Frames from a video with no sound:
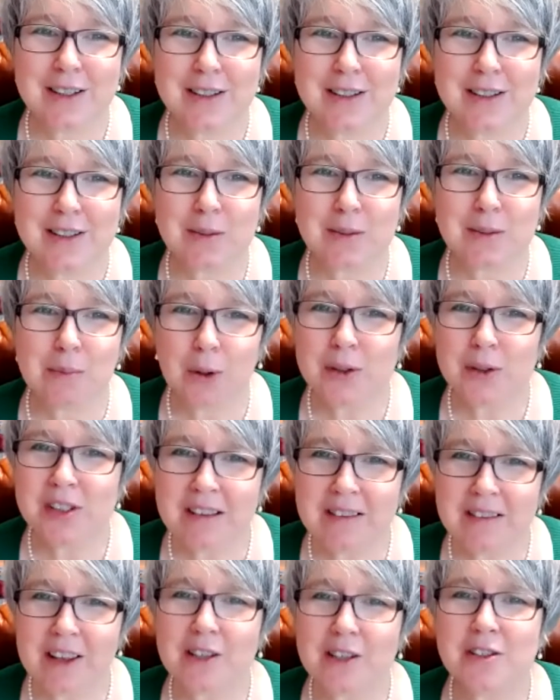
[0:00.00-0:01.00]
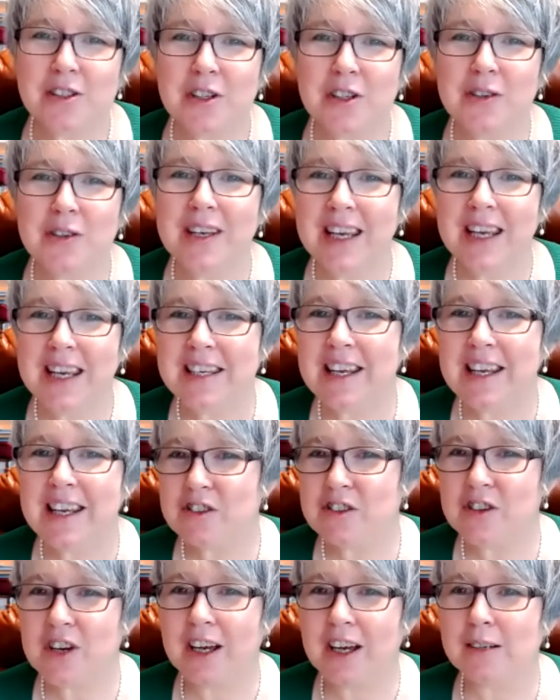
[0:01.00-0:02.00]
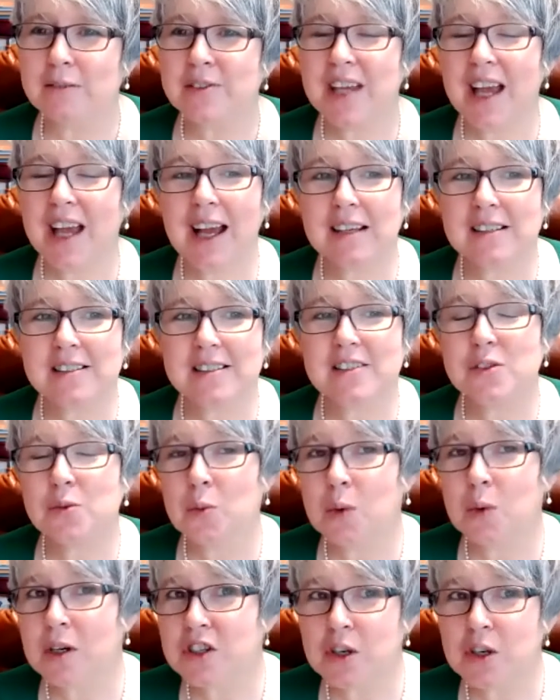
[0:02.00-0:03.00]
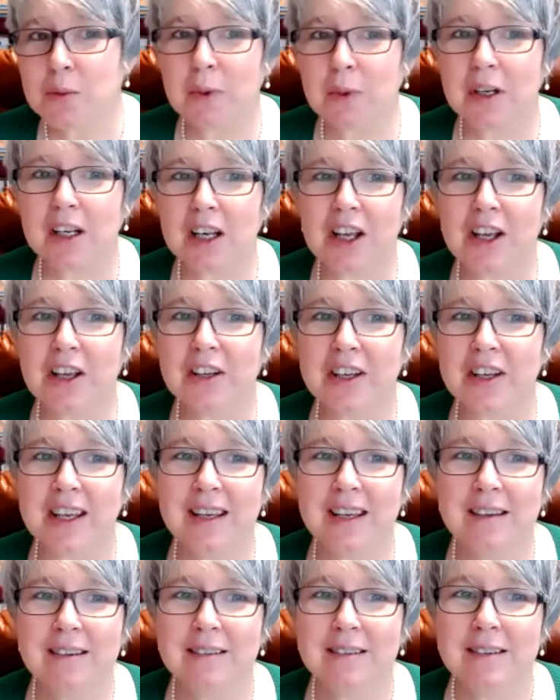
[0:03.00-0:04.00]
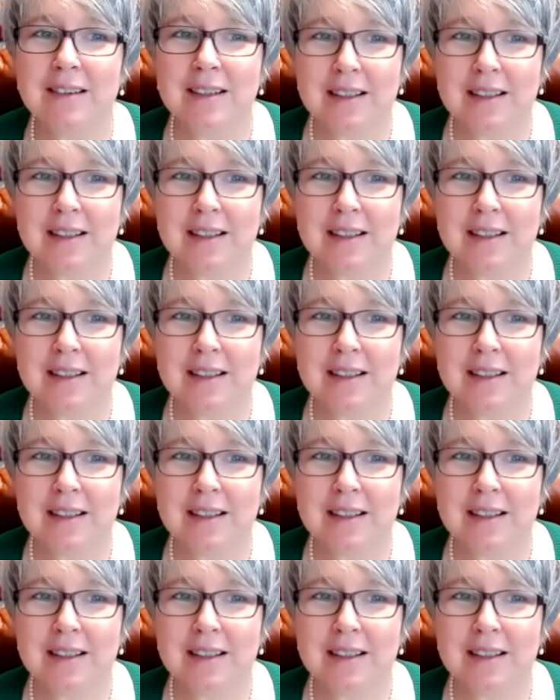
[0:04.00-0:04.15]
Supporting those who need extra help to access worship and learning